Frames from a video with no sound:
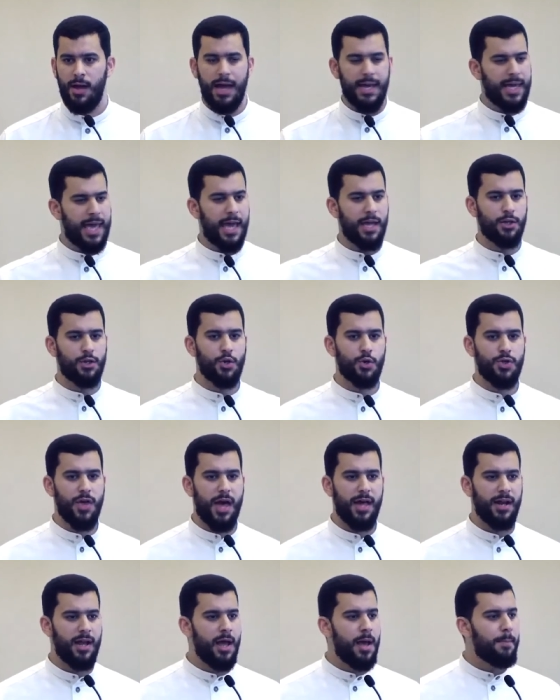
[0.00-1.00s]
I can't do
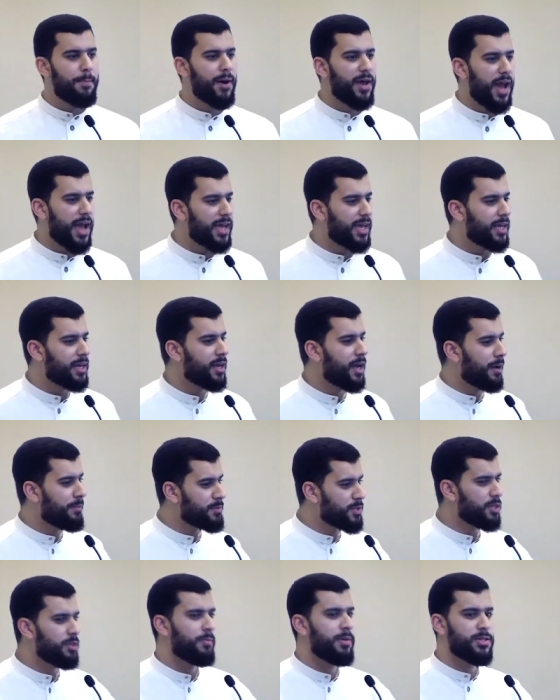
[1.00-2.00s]
that, but I can
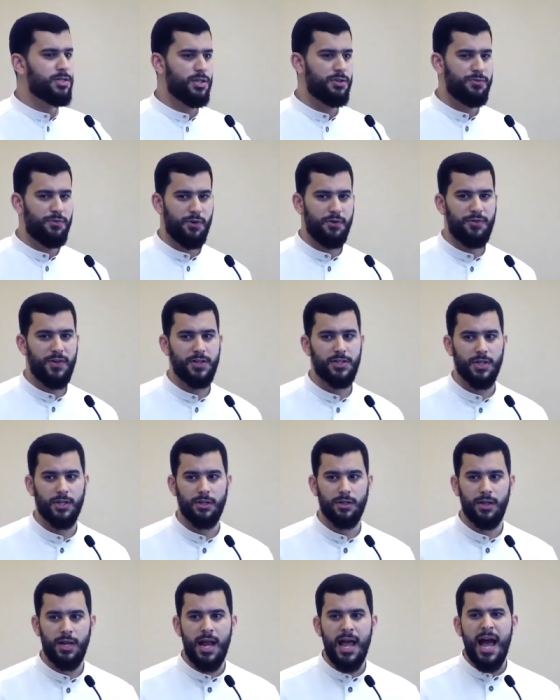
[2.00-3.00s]
come to the masjid for
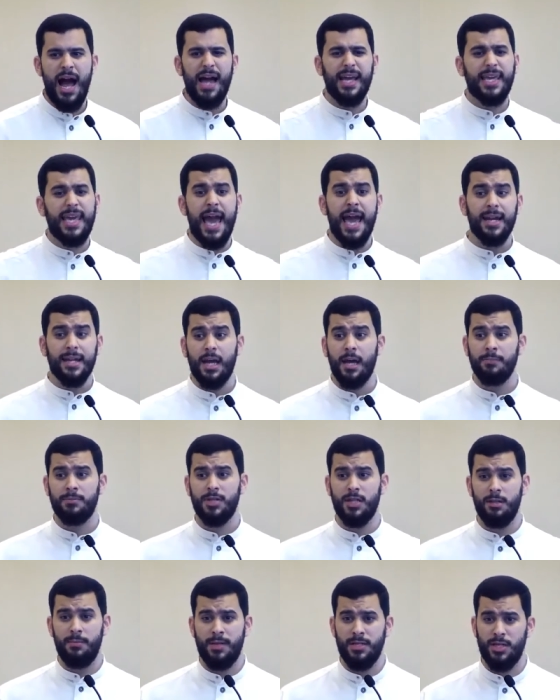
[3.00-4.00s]
Fajr. I can't come
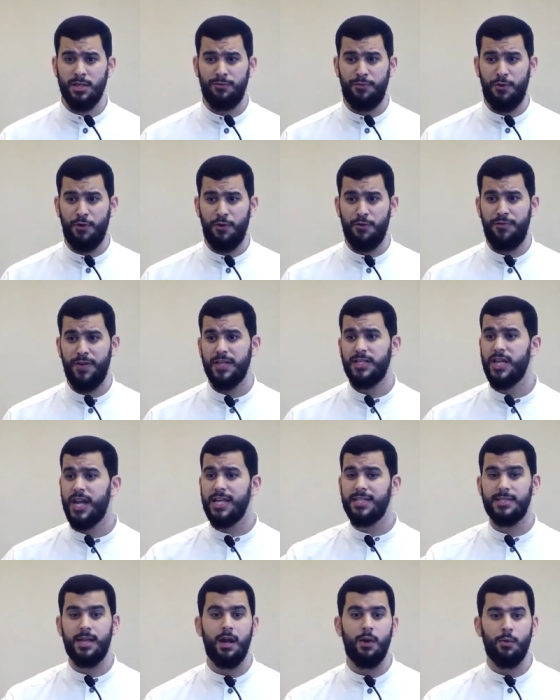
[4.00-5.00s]
to the masjid for Fajr. I
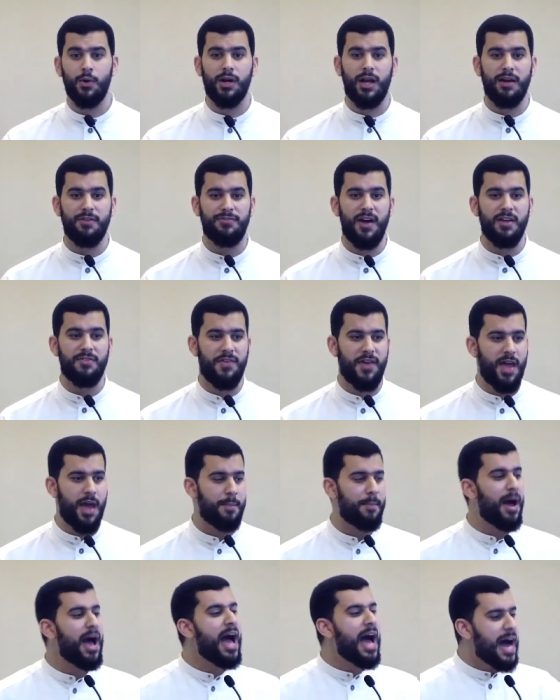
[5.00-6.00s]
start work at 5
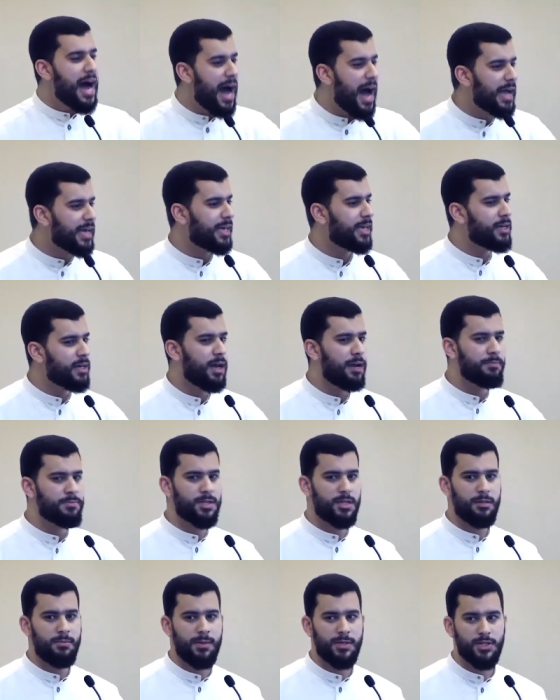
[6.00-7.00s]
a.m. I can come
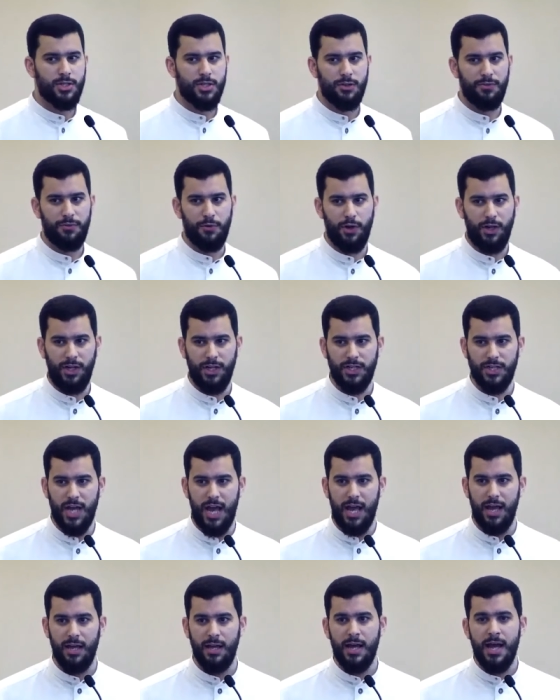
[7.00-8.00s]
to the masjid for
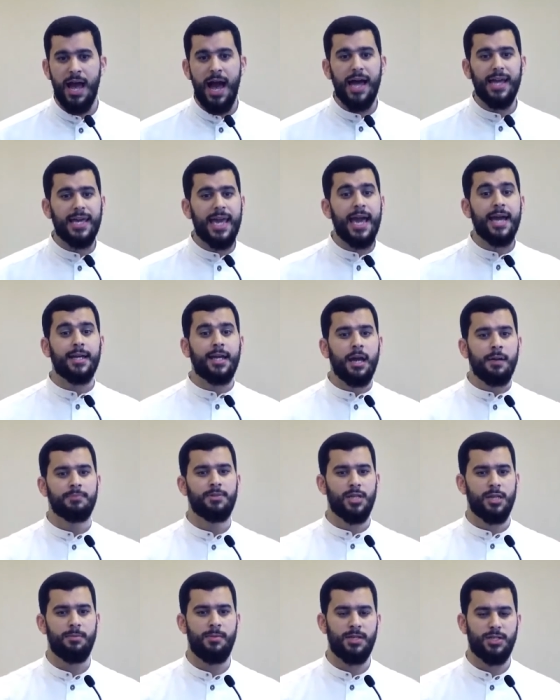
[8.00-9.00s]
Isha. I can't come
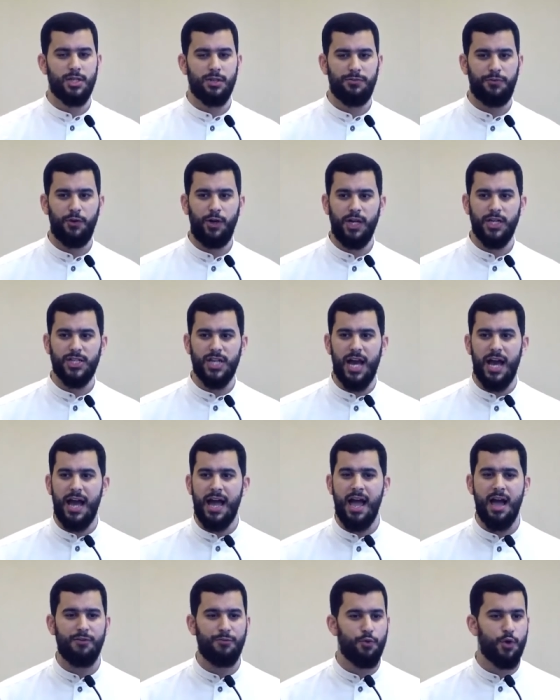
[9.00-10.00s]
to the masjid for Isha. I
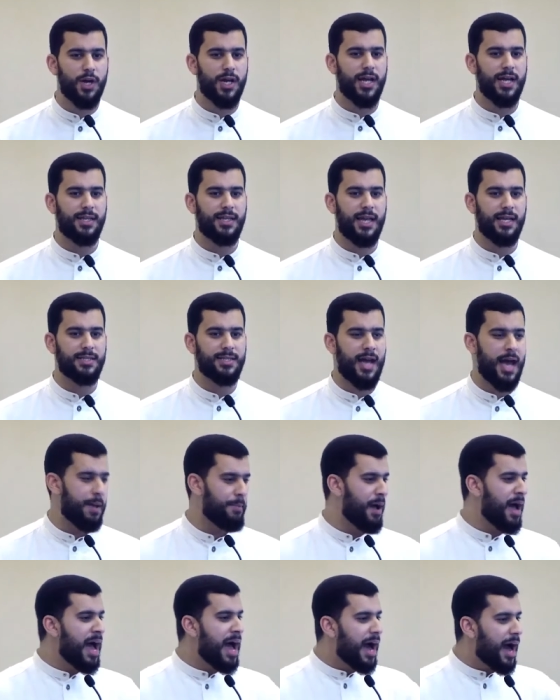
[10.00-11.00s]
have work at that
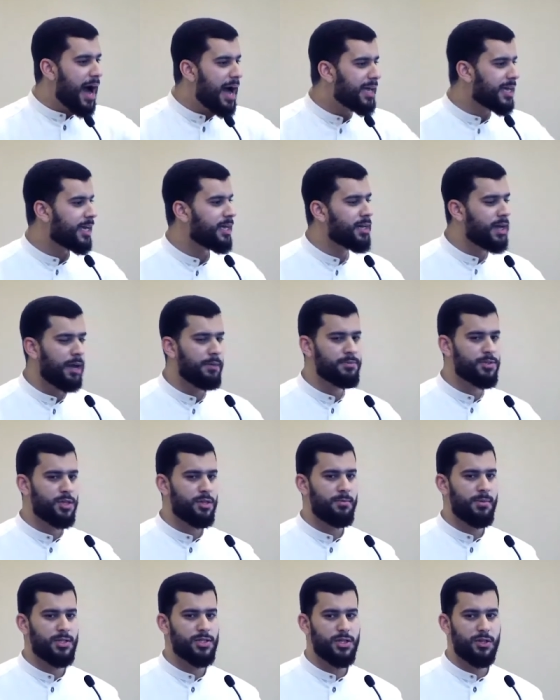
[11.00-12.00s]
time. I can come to
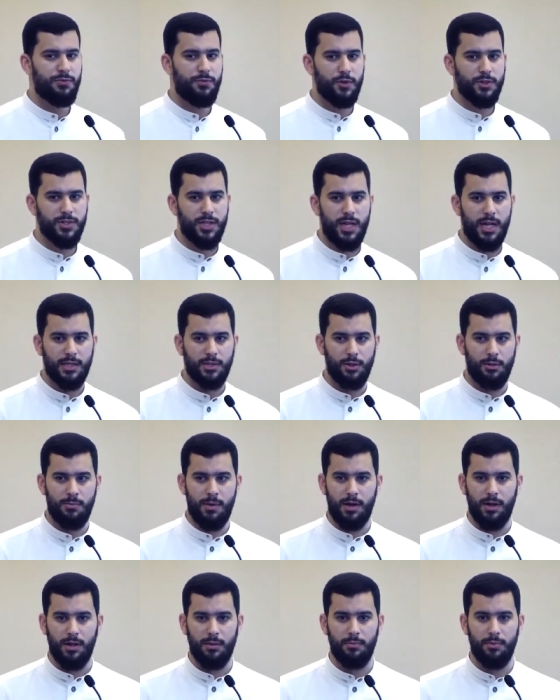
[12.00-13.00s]
the masjid for Salatul
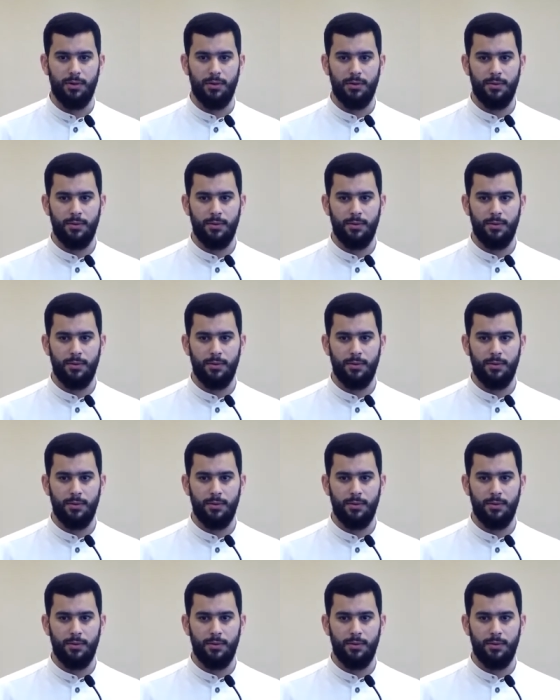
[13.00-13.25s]
Maghrib.